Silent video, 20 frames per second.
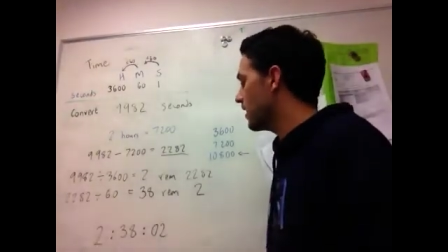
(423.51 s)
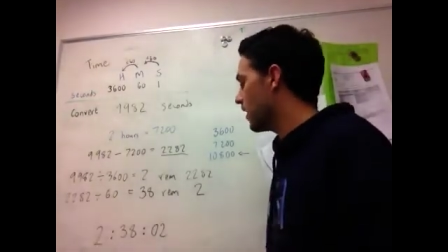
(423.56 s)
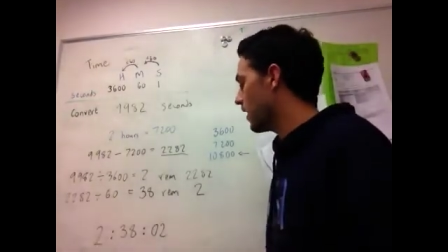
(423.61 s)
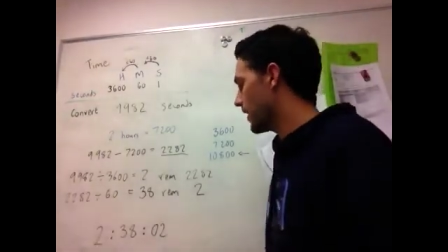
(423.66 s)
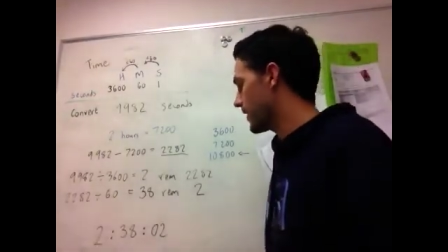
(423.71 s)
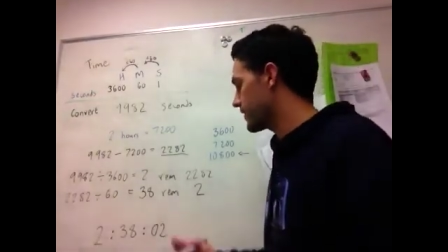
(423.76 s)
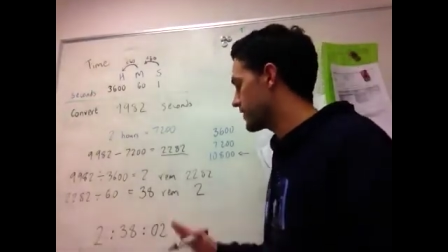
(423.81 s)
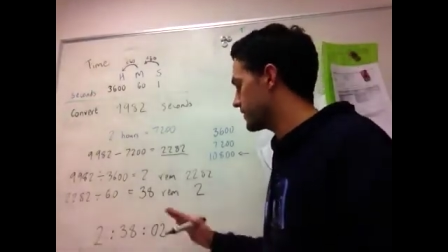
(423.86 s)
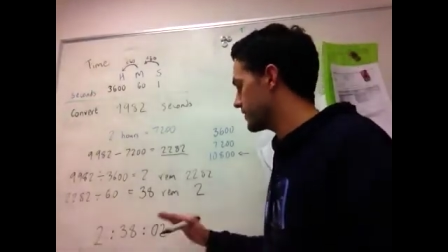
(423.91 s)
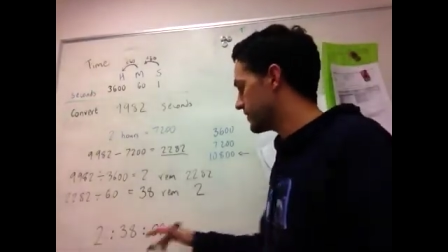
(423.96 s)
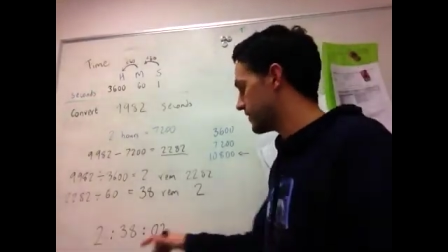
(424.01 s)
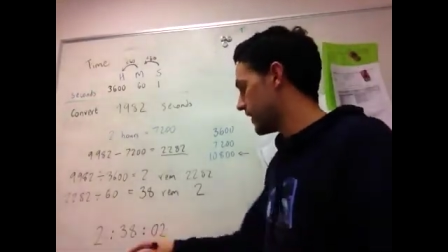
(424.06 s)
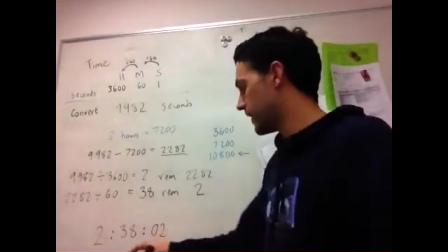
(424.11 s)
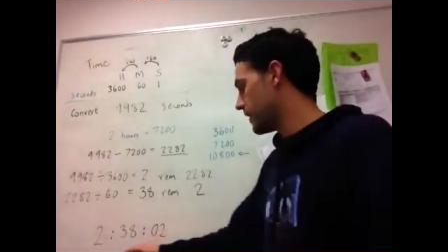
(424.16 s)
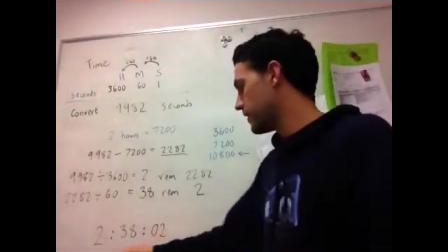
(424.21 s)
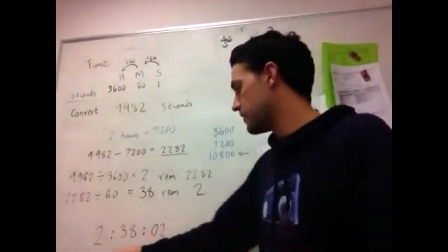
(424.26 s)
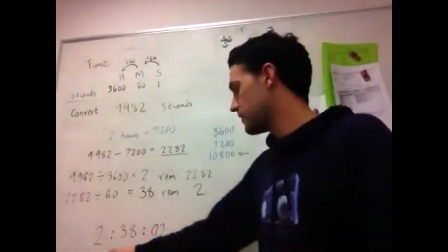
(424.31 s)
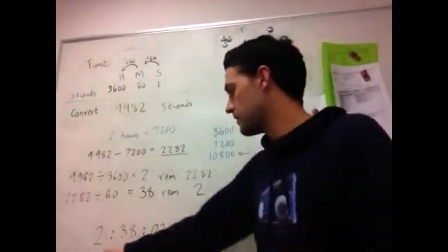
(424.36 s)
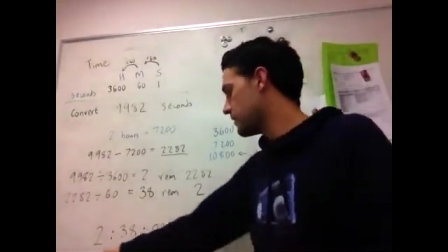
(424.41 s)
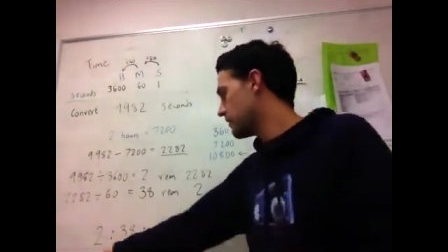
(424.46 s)
I could
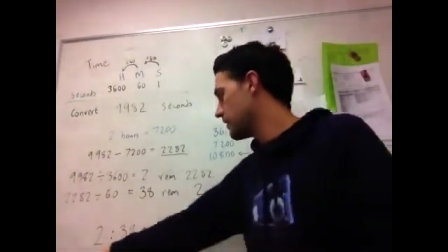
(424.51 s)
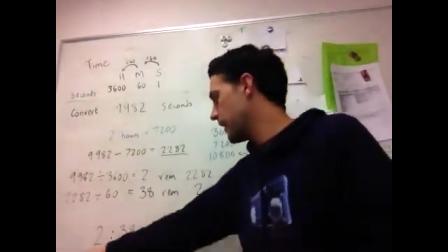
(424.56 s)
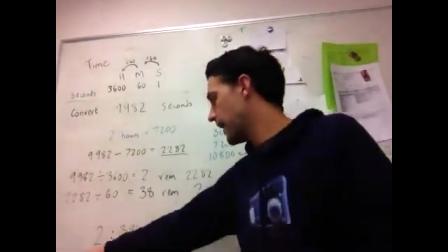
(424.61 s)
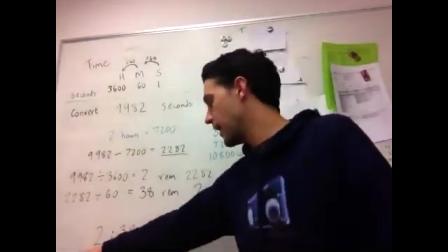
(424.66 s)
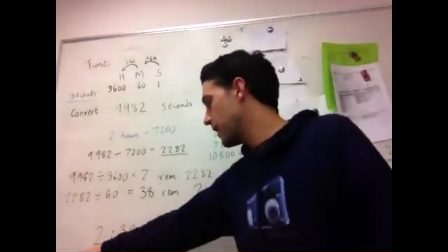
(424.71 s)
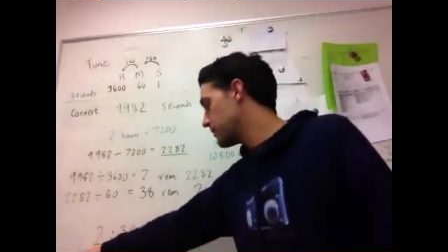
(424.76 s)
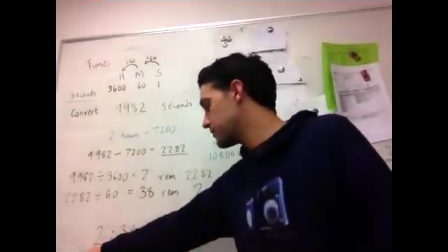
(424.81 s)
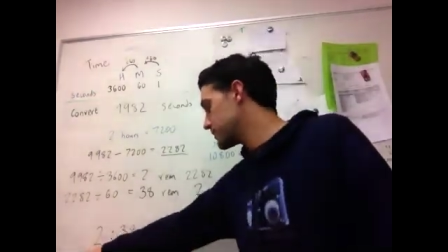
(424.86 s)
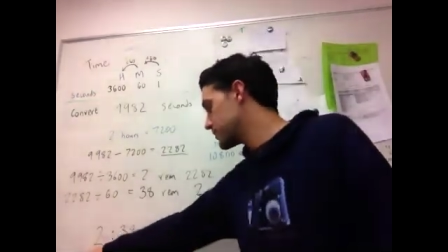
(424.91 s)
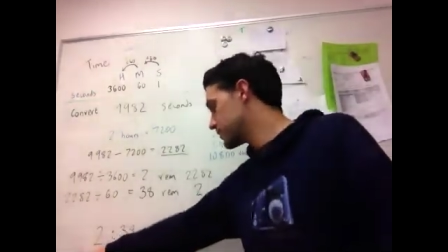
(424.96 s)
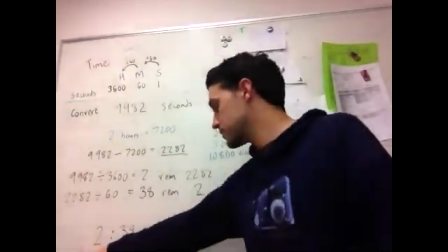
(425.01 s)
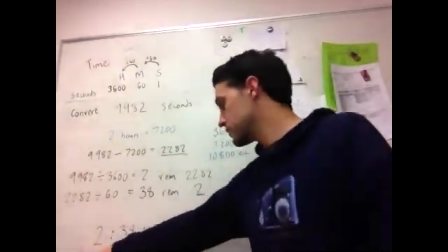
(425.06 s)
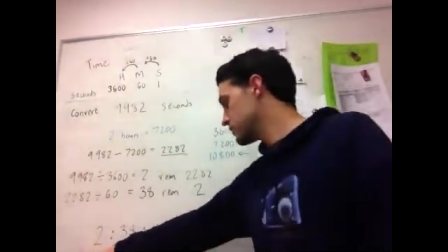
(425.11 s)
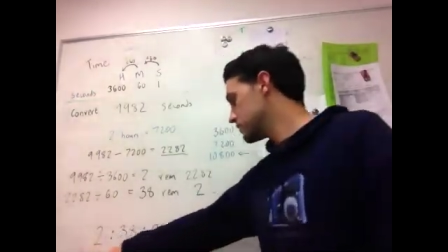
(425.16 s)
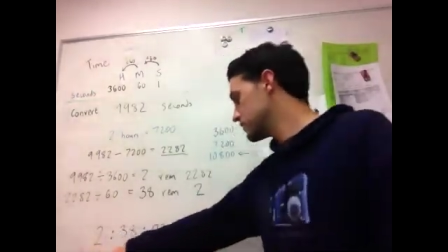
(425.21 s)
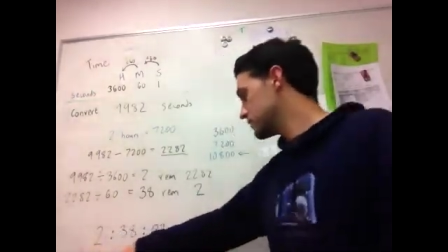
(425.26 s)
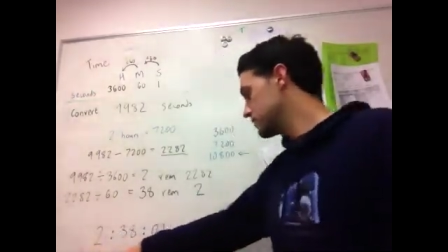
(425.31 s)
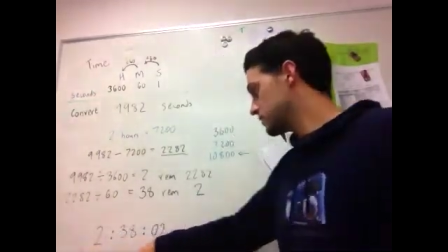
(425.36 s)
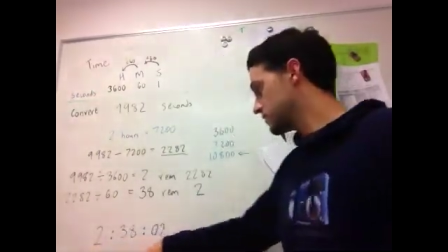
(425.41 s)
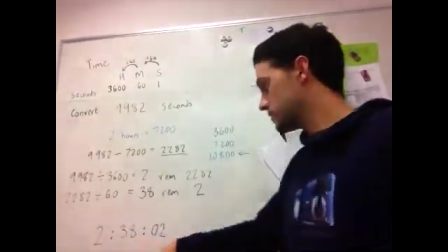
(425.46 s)
then um,
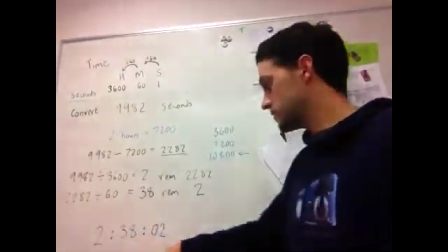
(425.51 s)
do